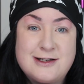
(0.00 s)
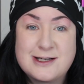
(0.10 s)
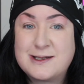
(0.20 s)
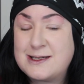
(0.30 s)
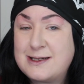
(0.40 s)

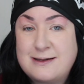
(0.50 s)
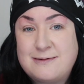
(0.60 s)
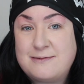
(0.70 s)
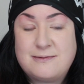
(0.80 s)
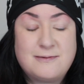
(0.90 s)
Just
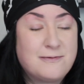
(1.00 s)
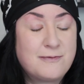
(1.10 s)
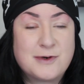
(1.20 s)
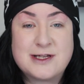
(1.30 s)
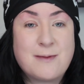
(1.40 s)

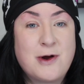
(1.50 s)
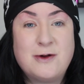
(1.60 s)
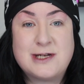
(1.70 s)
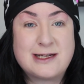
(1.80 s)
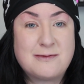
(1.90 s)
for someone
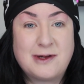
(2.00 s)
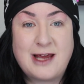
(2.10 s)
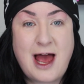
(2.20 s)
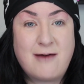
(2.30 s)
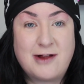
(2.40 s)
who doesn't
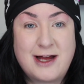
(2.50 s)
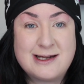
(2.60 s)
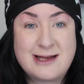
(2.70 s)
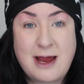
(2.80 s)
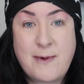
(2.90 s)
really have a lot
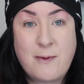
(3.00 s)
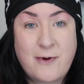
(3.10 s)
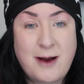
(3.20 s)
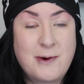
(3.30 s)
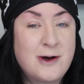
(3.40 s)
to say about
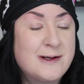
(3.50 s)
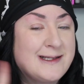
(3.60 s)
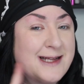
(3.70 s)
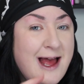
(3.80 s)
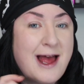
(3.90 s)

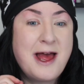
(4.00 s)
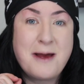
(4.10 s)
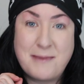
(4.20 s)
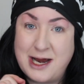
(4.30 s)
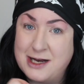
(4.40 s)
primers,
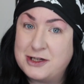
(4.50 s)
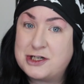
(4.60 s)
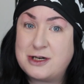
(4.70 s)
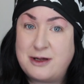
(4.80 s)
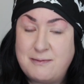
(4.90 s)
my
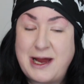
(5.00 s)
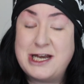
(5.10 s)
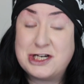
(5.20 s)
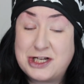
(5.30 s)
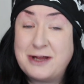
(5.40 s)
initial
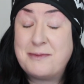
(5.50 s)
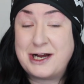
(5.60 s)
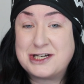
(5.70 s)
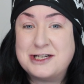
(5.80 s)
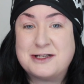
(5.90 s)

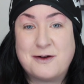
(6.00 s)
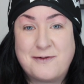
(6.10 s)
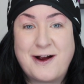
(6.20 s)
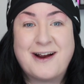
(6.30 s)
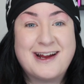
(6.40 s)
impression so
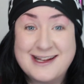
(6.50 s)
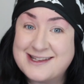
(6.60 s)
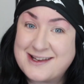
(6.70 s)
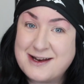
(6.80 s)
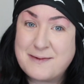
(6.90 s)
far
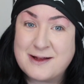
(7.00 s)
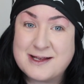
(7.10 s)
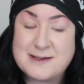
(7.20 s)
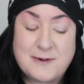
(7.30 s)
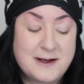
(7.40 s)
is good about
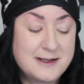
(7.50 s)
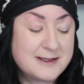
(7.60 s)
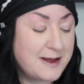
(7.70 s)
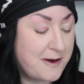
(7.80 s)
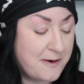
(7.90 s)
this one.
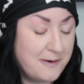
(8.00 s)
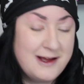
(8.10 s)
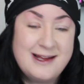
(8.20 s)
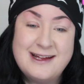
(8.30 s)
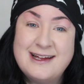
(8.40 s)
So
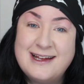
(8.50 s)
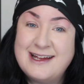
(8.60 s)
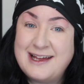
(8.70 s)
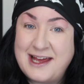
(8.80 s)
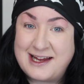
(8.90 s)

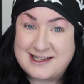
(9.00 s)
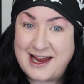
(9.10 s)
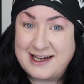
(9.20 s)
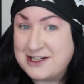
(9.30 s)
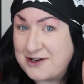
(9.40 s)

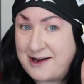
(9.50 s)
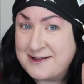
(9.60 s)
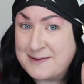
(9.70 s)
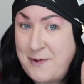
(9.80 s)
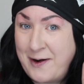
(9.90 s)
excited to try
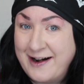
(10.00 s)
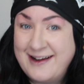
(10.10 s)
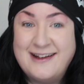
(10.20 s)
this more.